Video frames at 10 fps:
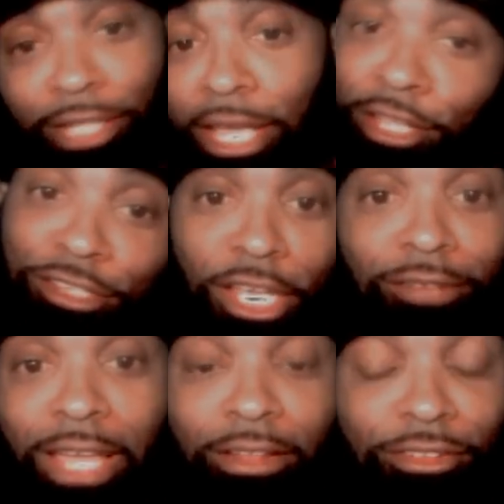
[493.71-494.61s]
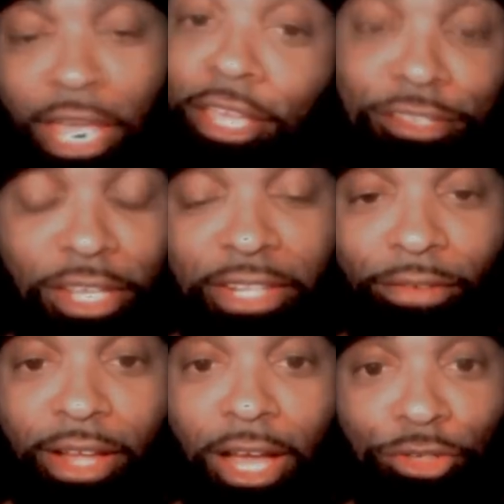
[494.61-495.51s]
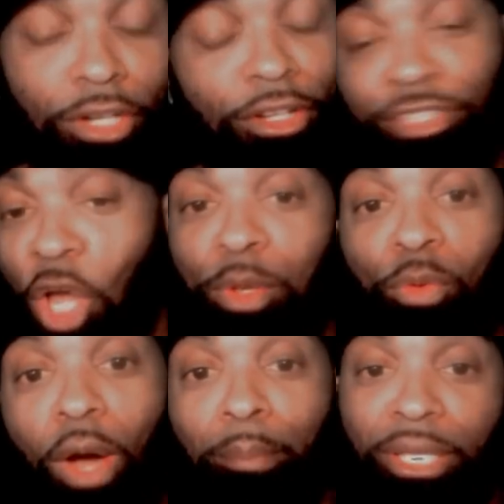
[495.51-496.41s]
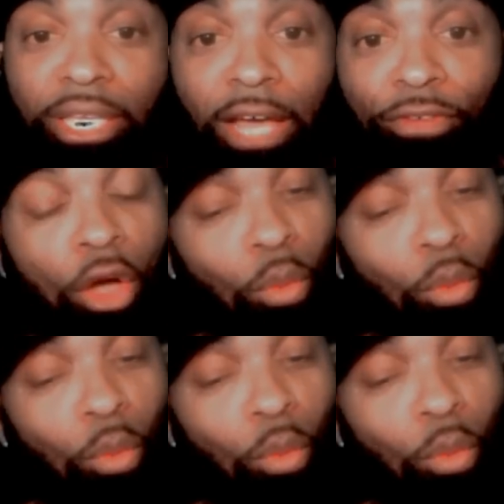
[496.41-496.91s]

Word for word: Tank can send De Tank can send Dev a contract. Then tell me what, B F?